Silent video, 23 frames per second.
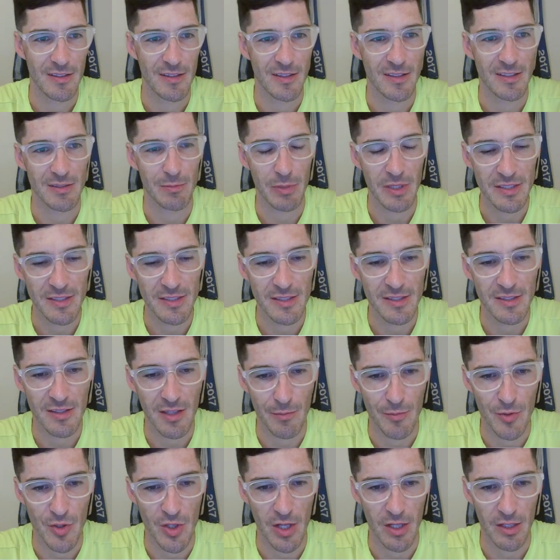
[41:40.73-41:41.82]
Explicit
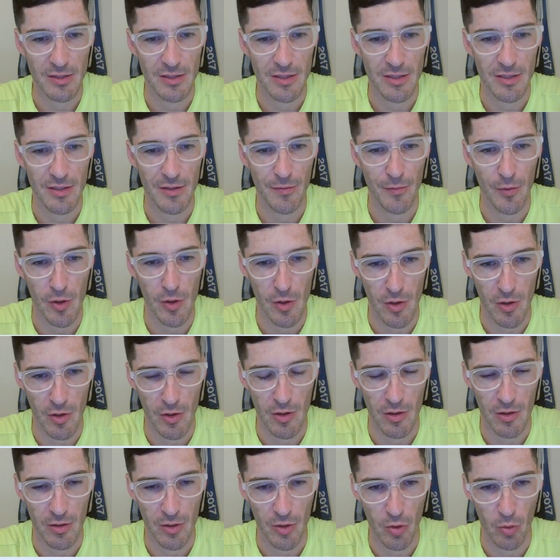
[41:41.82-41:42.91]
subject for her.
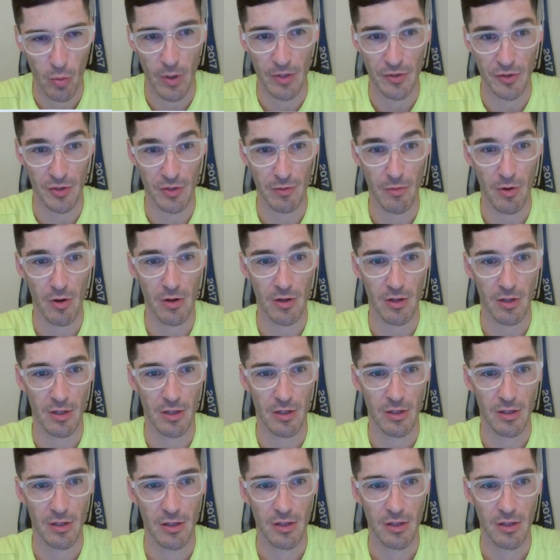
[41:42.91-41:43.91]
Question mark.